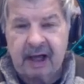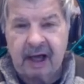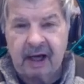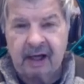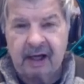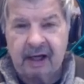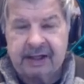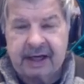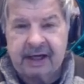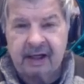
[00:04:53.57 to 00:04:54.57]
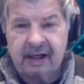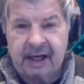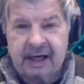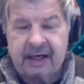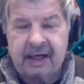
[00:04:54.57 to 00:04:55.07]
A data
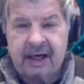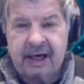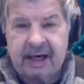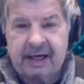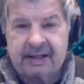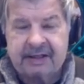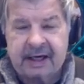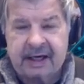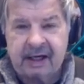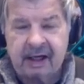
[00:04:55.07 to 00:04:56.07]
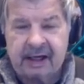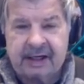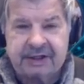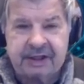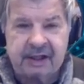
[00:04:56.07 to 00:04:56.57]
lake is a
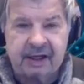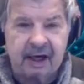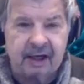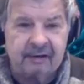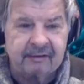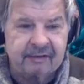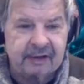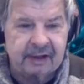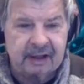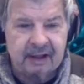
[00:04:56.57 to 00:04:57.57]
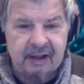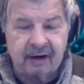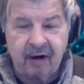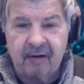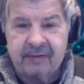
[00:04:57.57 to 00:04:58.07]
collection of
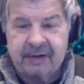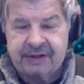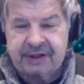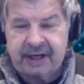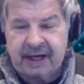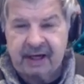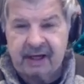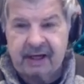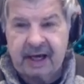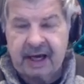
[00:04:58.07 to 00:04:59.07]
garbage data,